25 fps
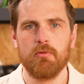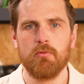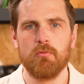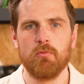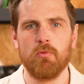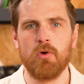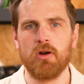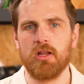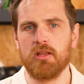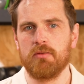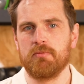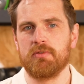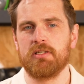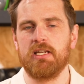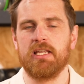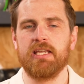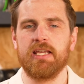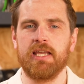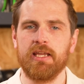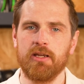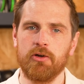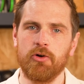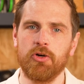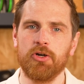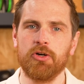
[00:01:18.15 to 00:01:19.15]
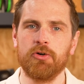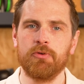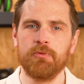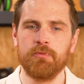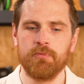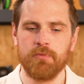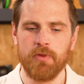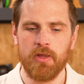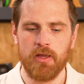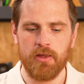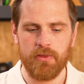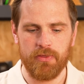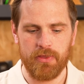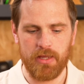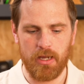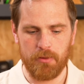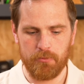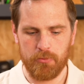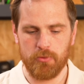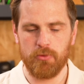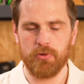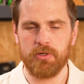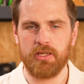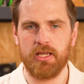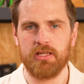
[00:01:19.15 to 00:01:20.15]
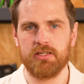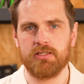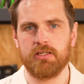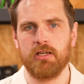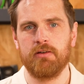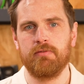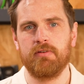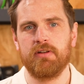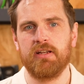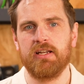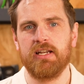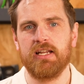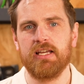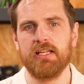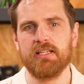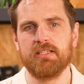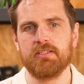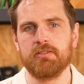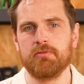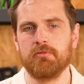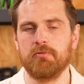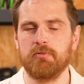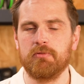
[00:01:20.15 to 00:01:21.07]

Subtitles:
One of them's leaking oil. That board gets covered in it.